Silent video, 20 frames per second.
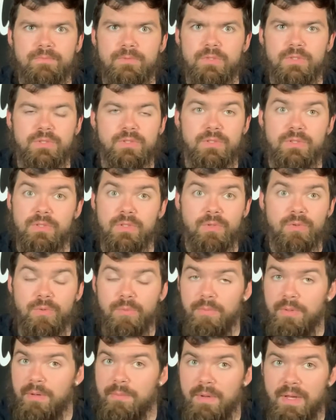just a little
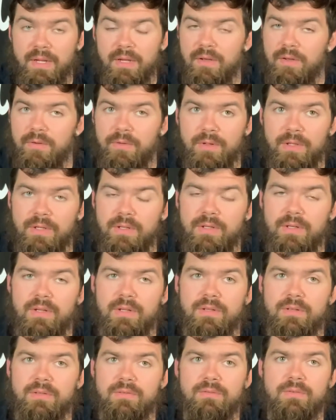bit of mango, and
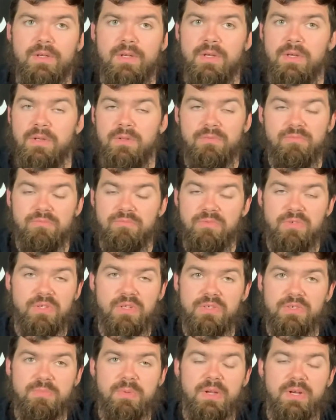and you know,
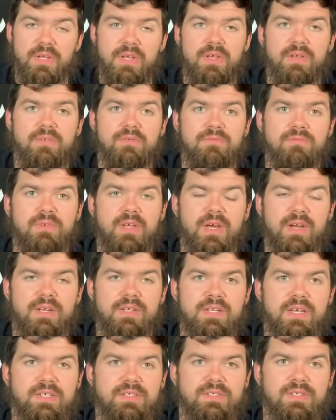that's about it. Kind
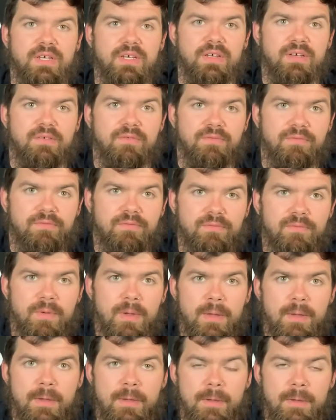of tastes like if
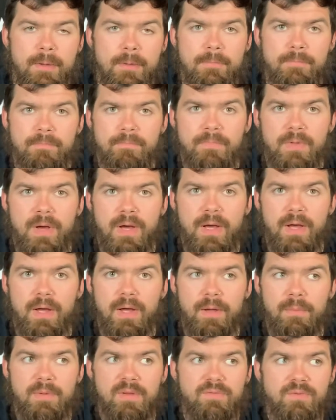
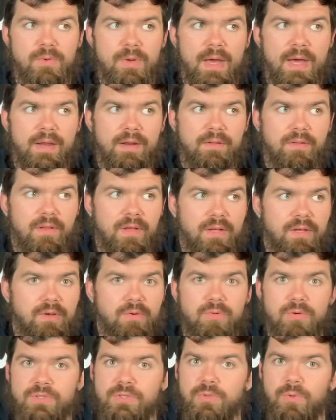um, if you added like
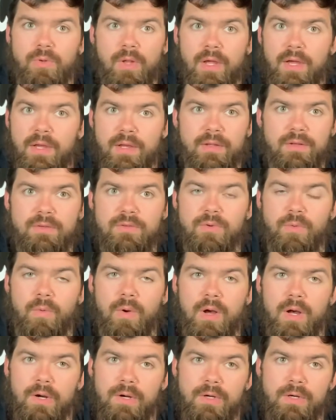Crystal Light to
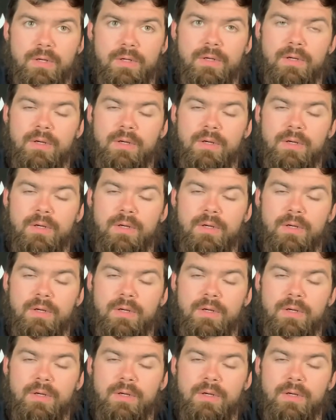water,